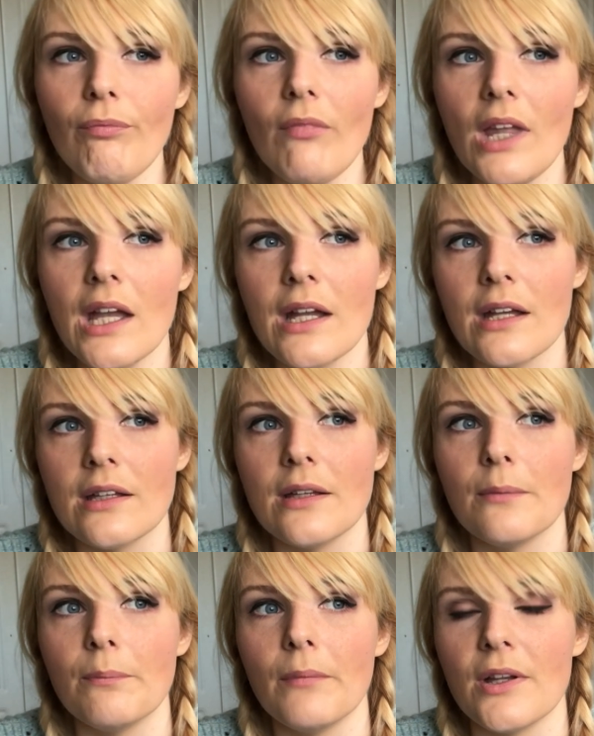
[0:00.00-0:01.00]

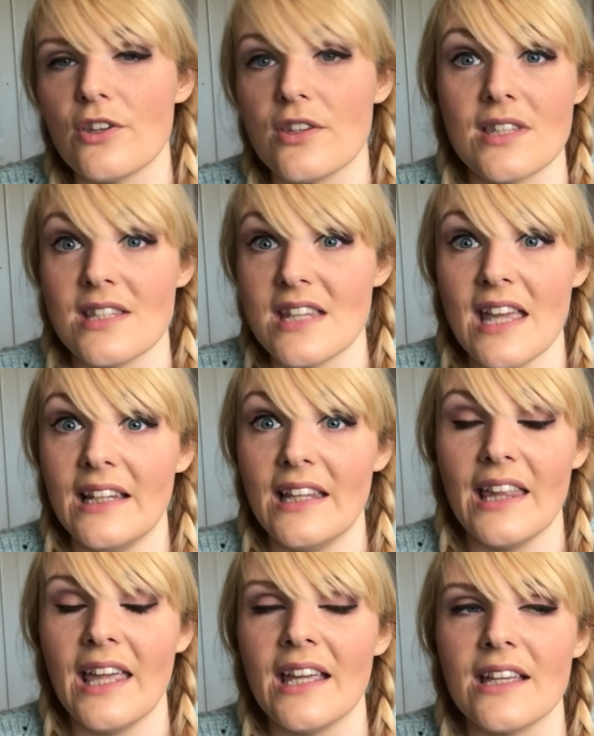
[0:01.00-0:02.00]
and it's a daily
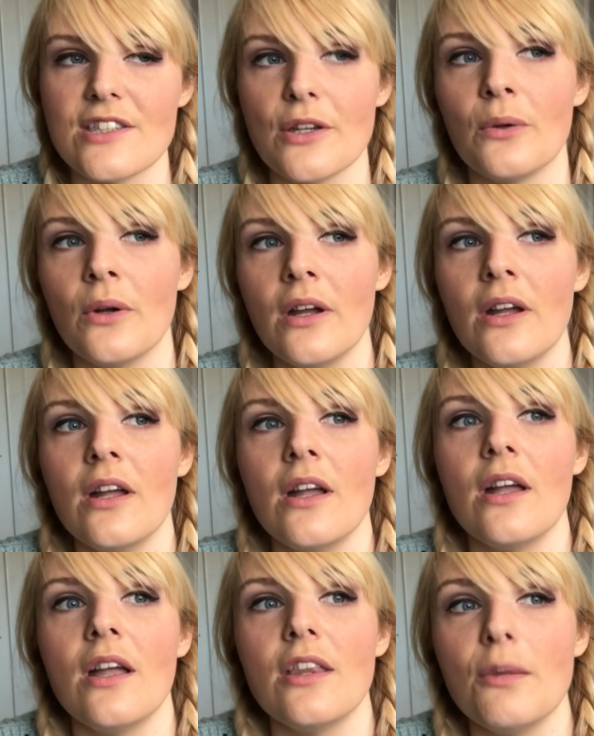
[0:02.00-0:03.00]
thing. So
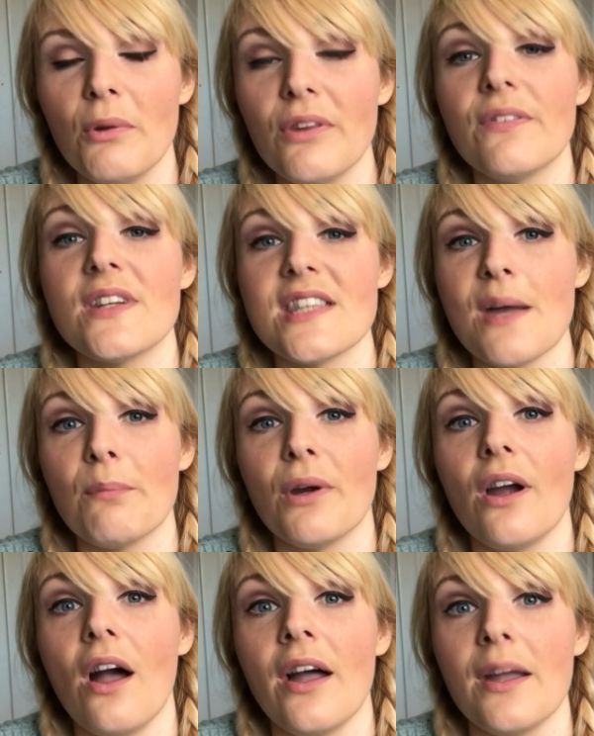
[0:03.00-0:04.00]
the month of
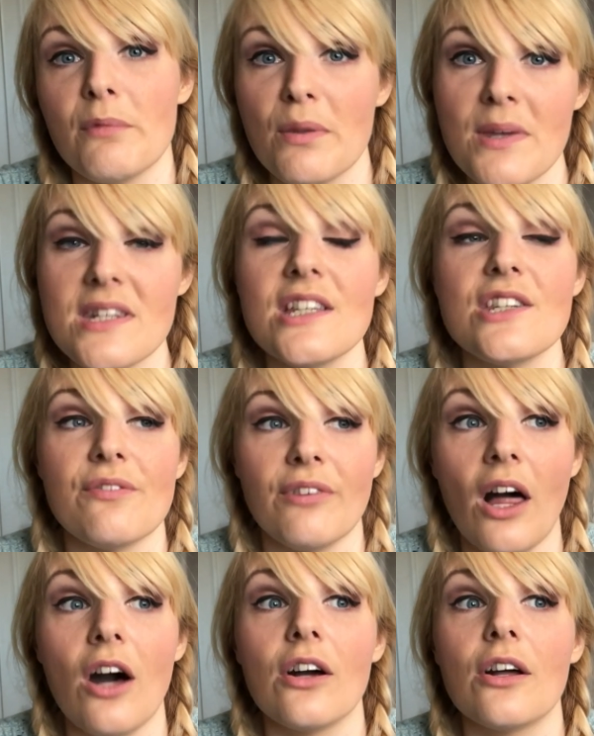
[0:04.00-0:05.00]
December I am committing to
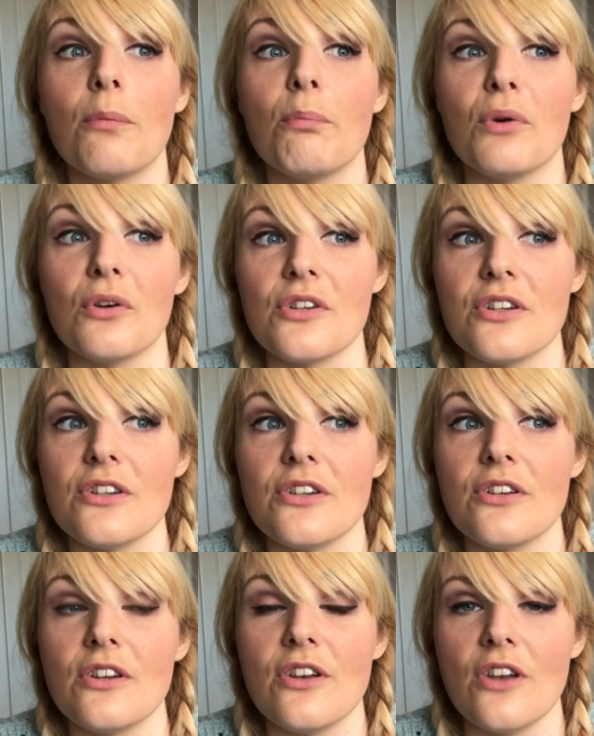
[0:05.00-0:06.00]
vlog, but
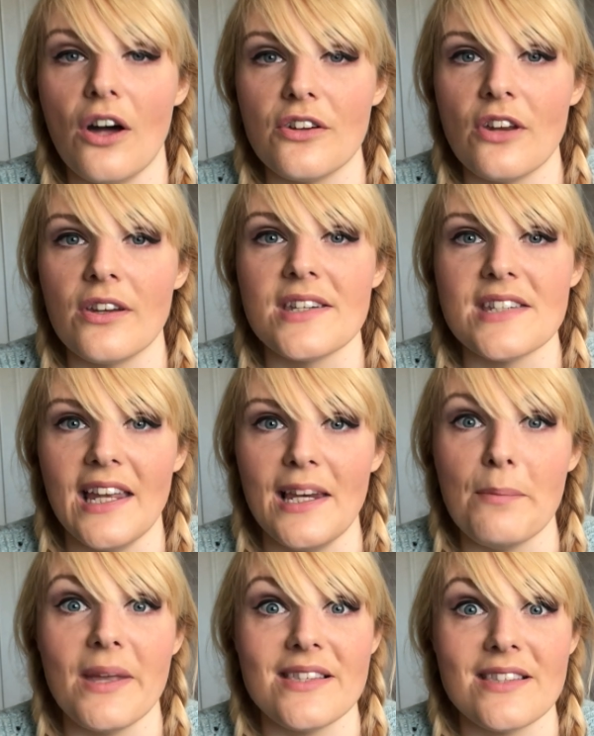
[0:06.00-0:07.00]
not on a daily
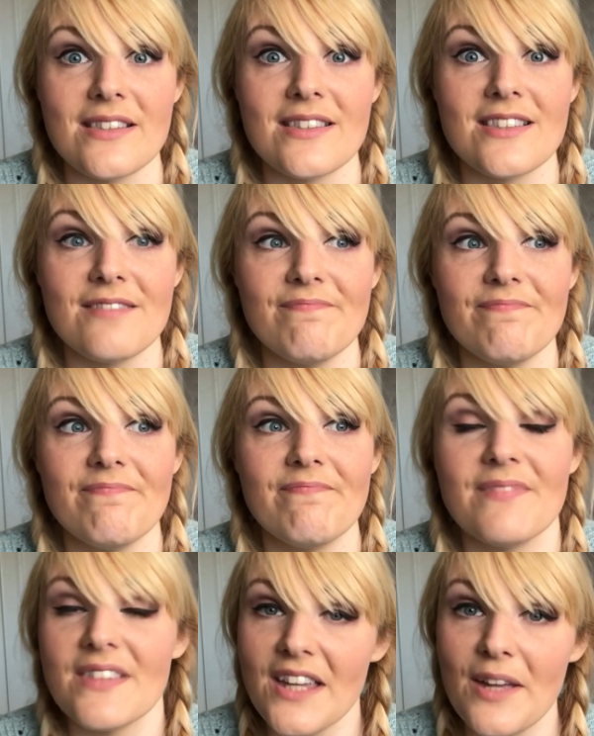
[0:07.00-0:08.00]
basis.
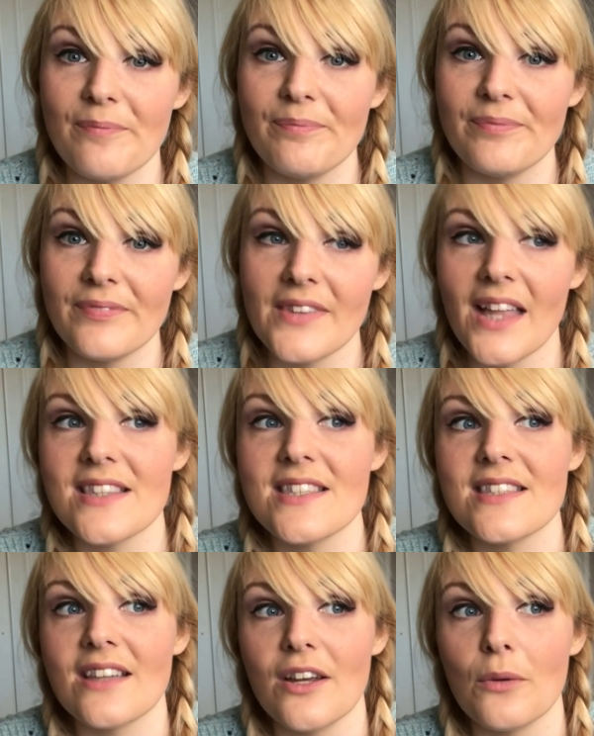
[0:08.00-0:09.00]
So yeah, that's
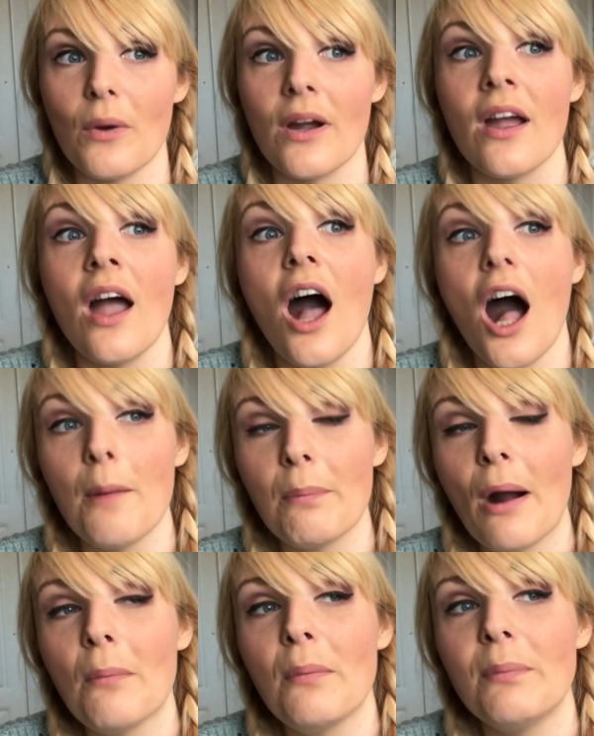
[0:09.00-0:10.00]
kind of where I'll
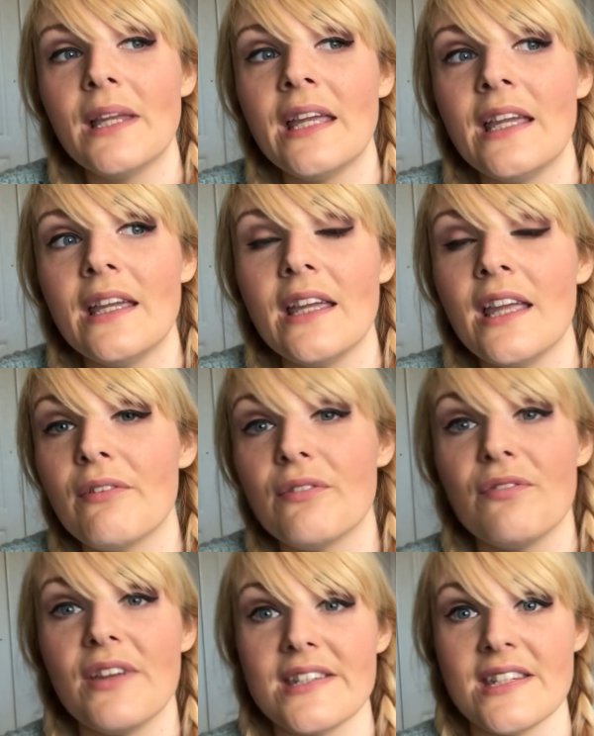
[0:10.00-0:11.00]
probably even
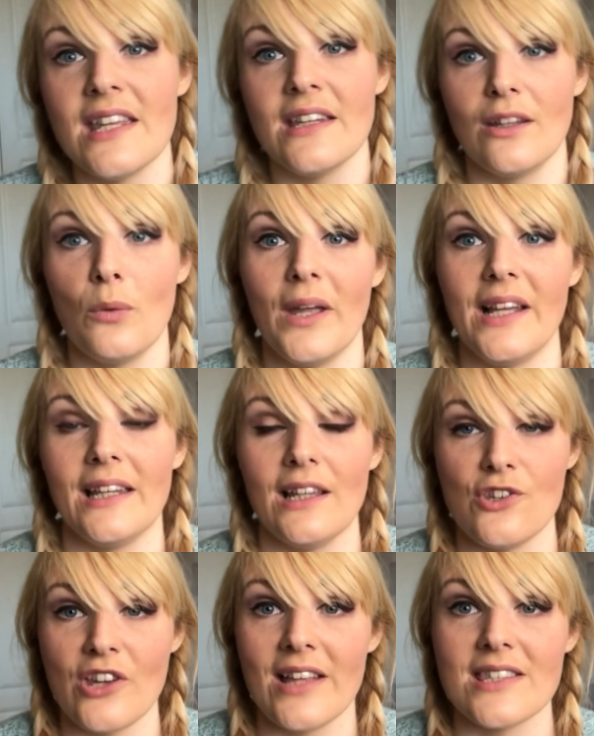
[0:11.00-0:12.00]
fit in quick little
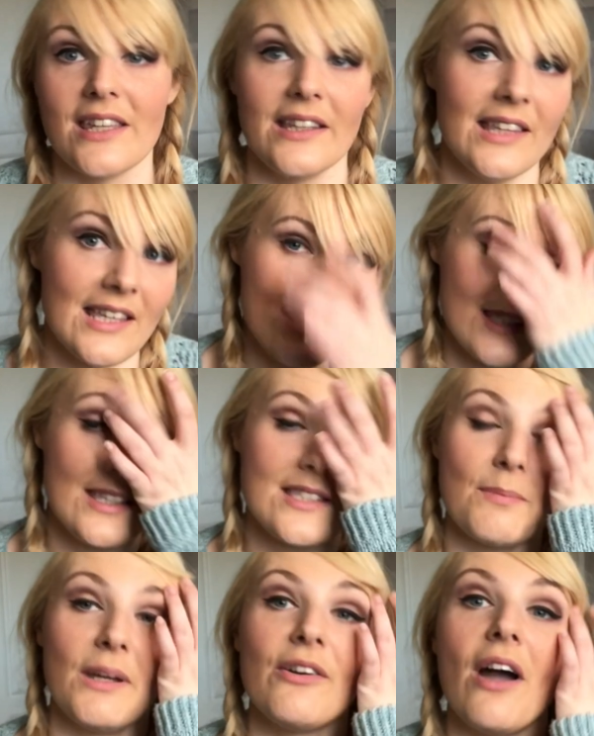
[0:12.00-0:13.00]
chats like this, because
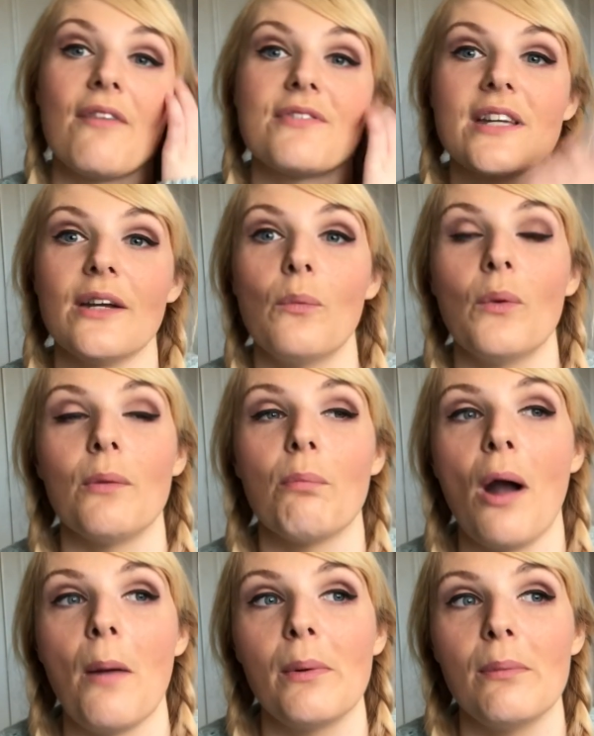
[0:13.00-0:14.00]
my crafting will
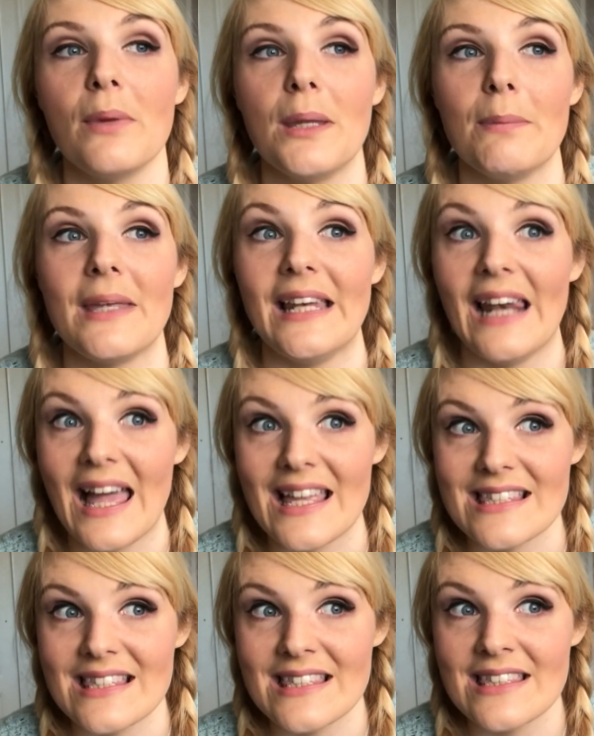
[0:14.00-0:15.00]
probably be
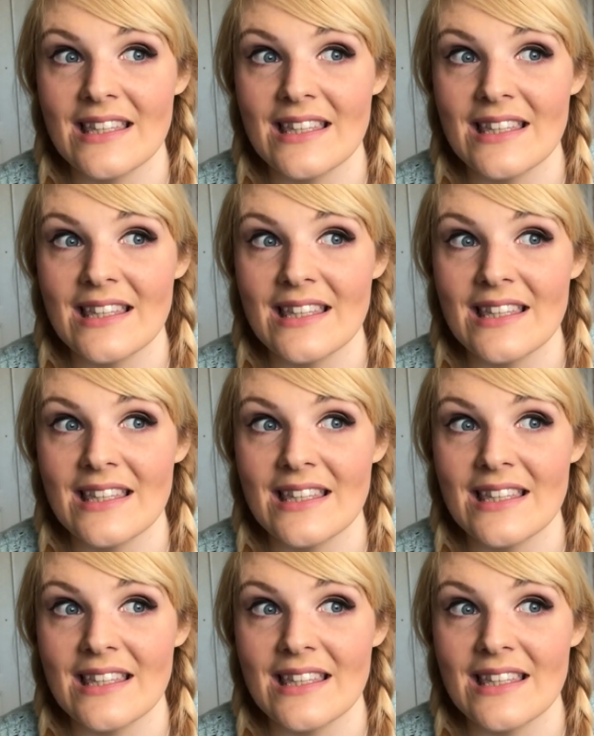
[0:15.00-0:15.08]
less